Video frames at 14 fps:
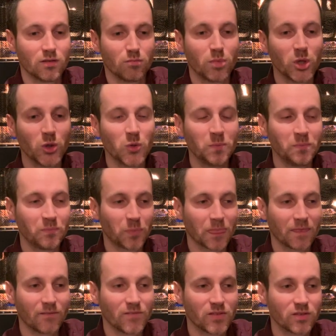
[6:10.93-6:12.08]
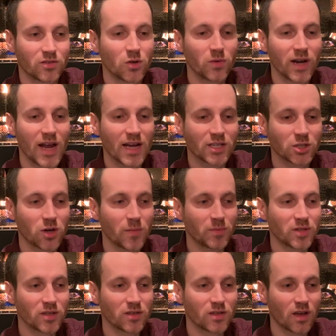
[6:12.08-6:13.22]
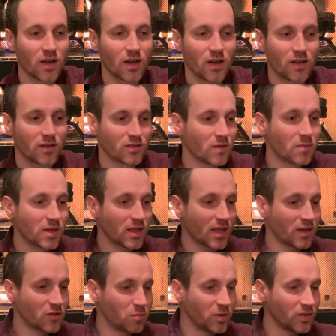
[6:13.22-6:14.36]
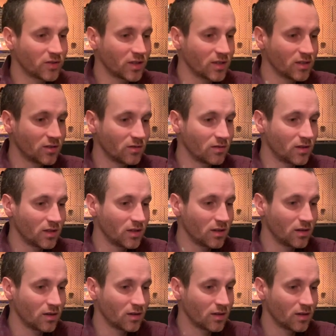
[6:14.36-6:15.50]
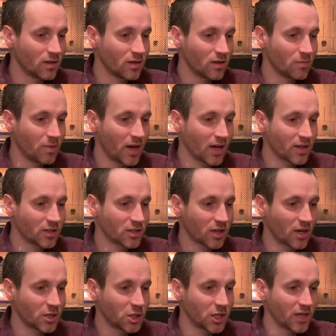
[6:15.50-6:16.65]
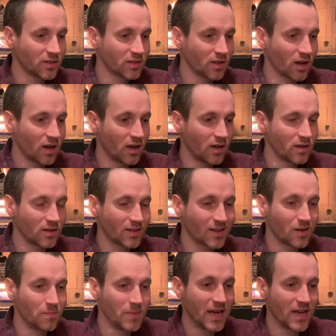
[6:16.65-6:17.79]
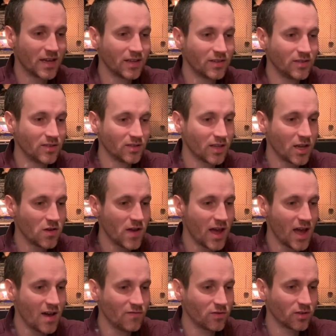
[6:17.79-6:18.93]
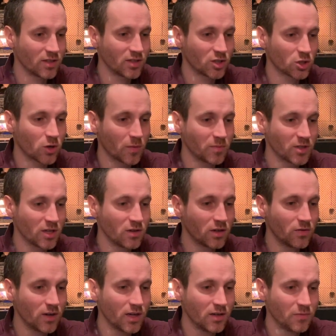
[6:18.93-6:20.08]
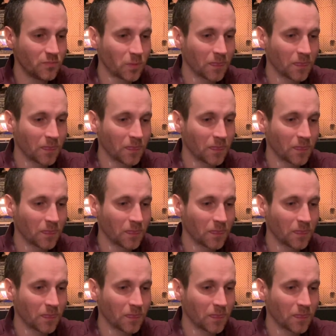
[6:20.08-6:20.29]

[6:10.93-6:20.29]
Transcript: Boom. So React scripts is something that is built into the package.json commands that you have, or these scripts that you can run.